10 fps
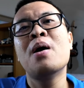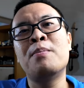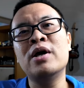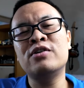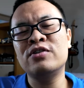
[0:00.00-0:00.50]

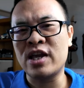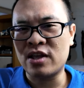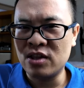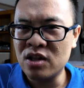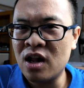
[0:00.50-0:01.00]
better
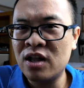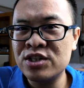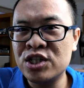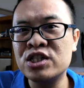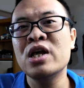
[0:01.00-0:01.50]

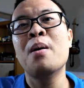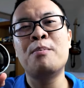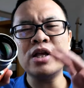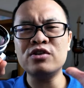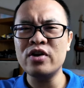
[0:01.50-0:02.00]
technologies,
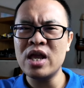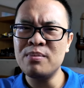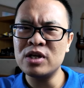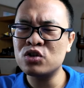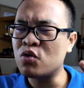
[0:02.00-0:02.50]
better
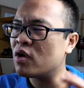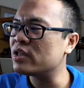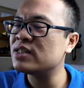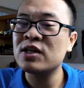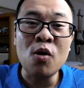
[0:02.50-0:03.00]
image
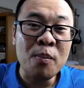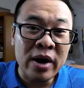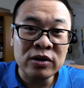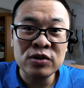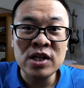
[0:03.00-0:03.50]
quality
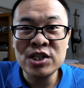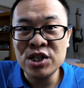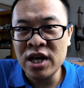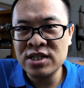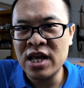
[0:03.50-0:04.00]
compared to the
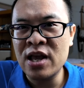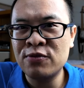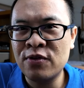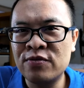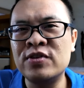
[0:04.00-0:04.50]

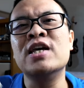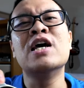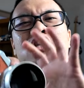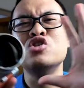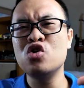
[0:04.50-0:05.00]
GX850,
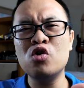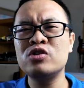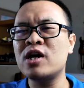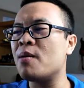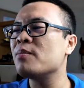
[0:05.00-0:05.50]
no
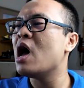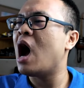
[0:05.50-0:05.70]
doubt.